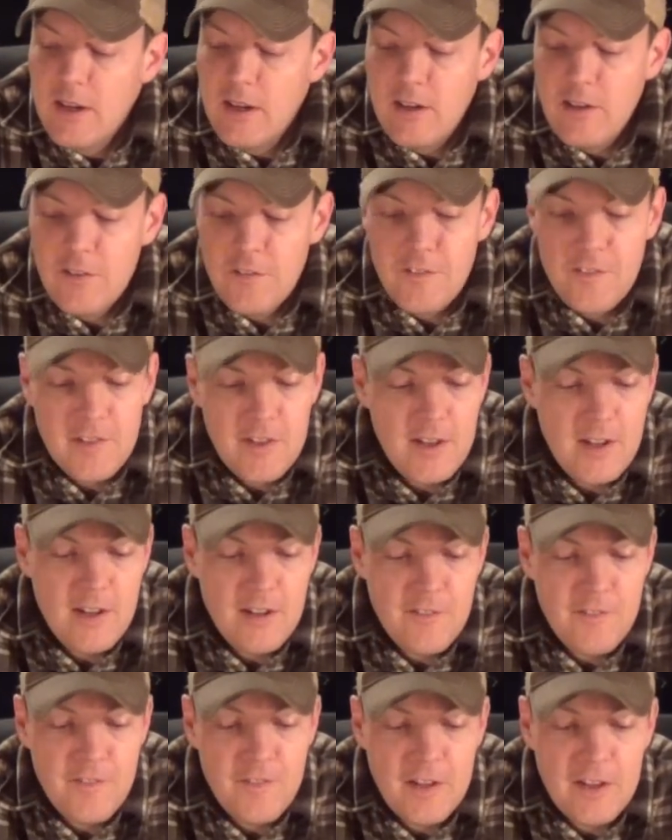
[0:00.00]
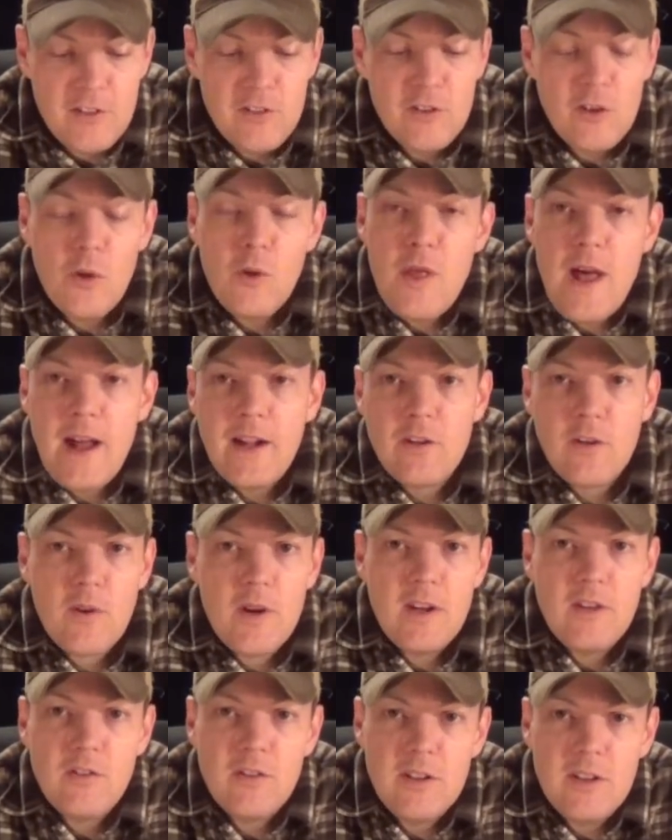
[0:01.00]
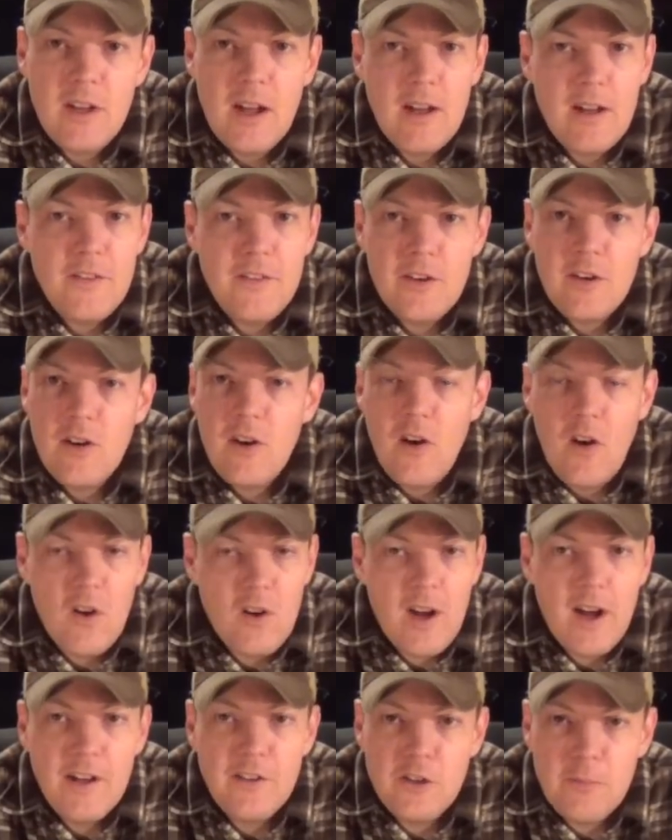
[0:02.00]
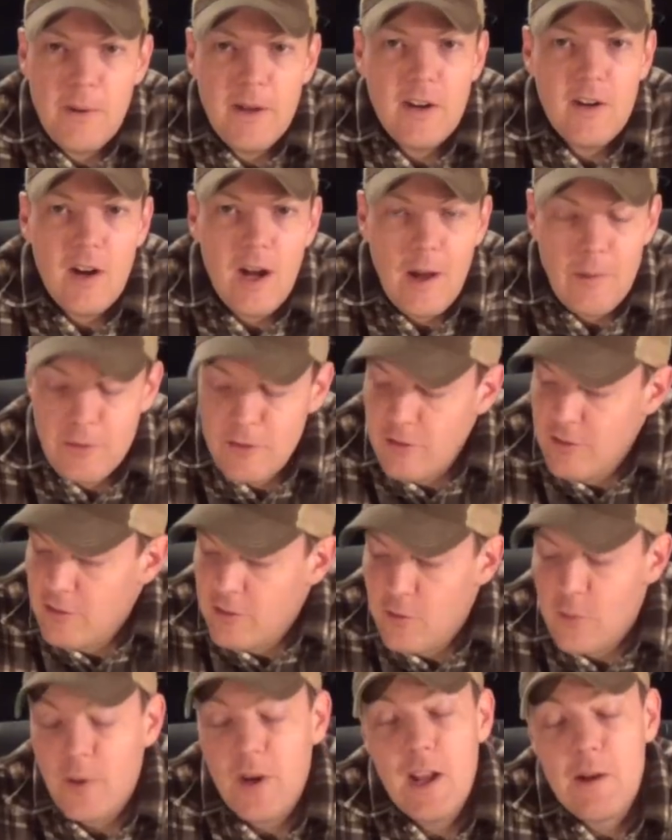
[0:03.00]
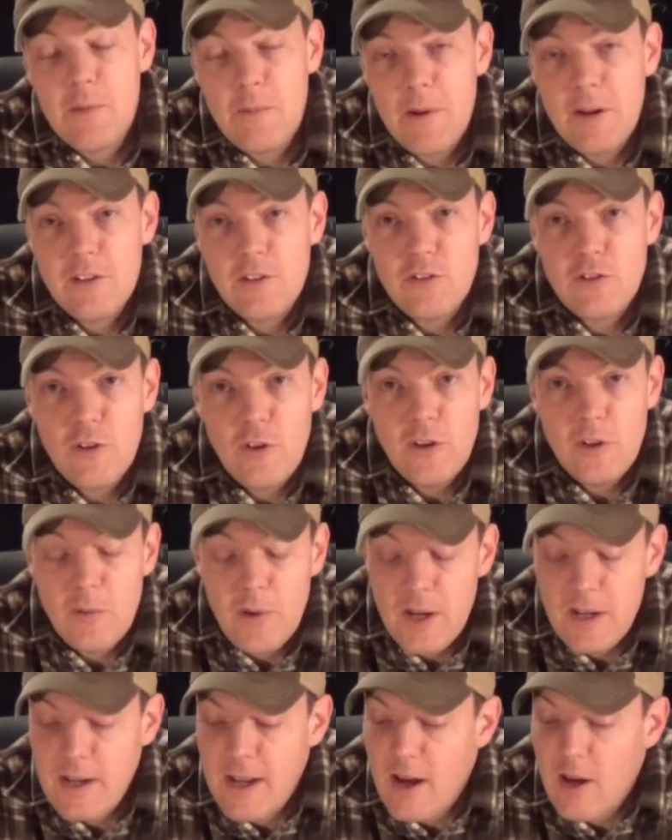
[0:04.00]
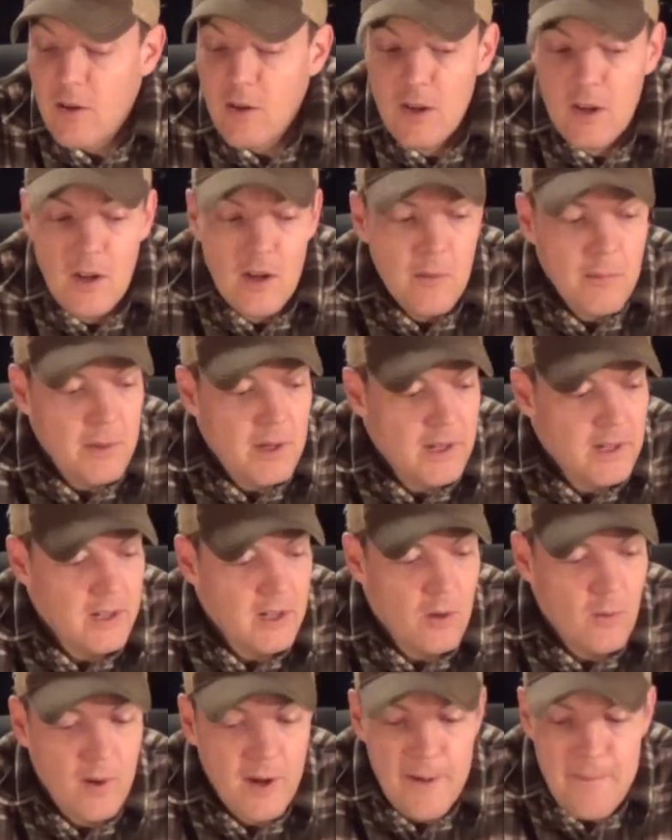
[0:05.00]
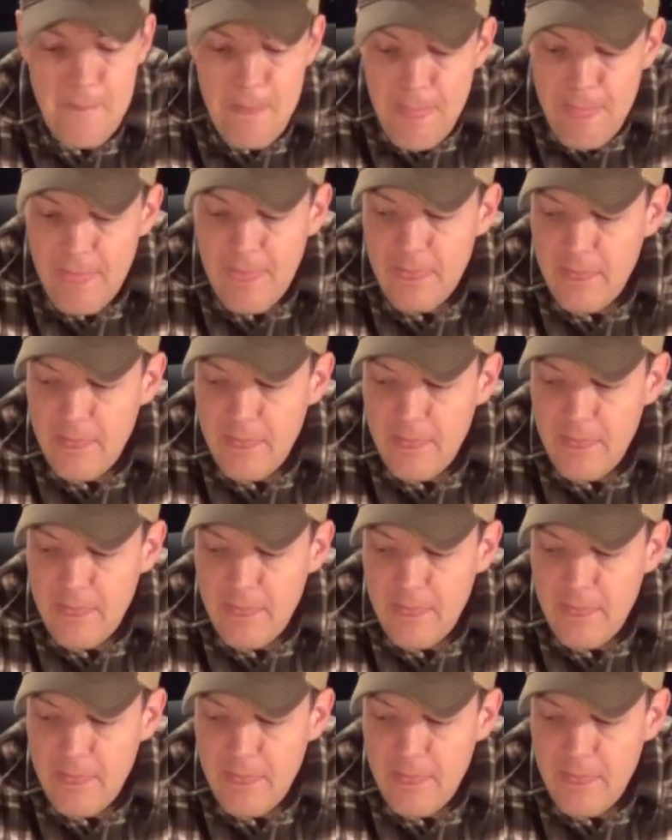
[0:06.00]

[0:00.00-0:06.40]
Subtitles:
If things go that crazy, there are all kinds of better options than what I'm about to show you right now. But you know what?